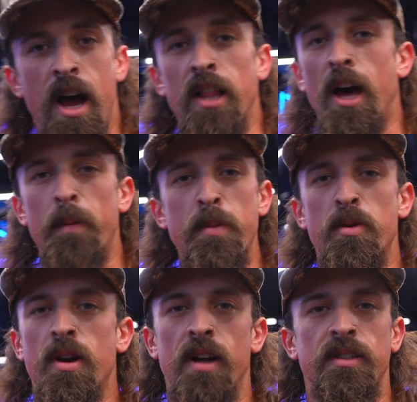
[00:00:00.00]
A lot of
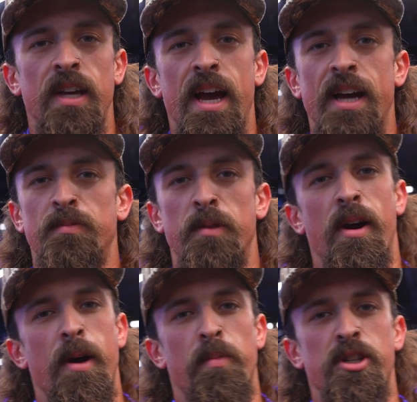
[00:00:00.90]
people constantly ask me
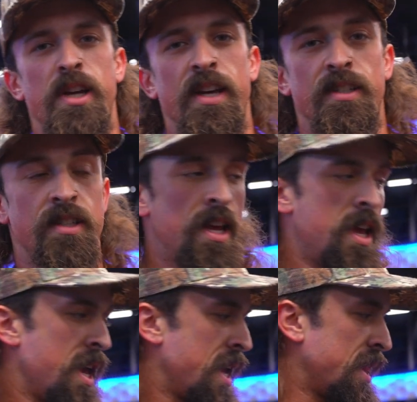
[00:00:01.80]
about upper
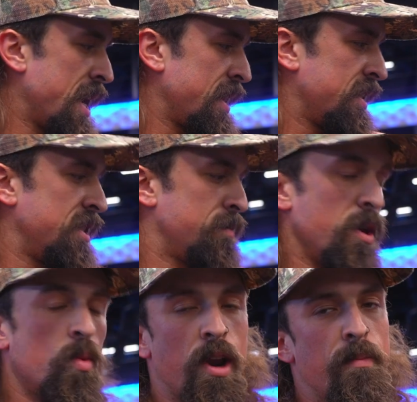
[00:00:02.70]
chest. And like this has
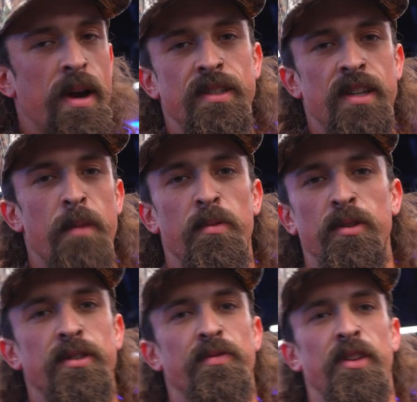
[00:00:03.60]
been one of my
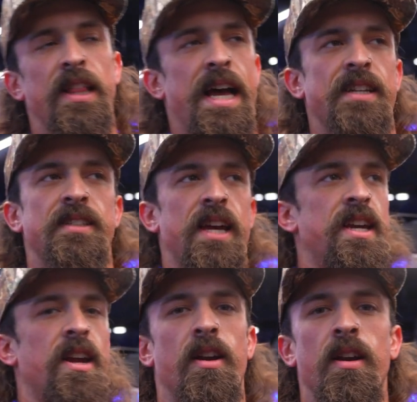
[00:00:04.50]
staples for the last
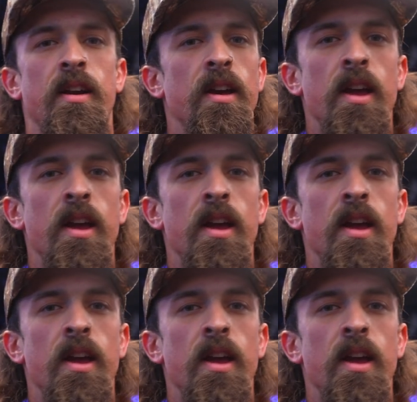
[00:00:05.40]
like year.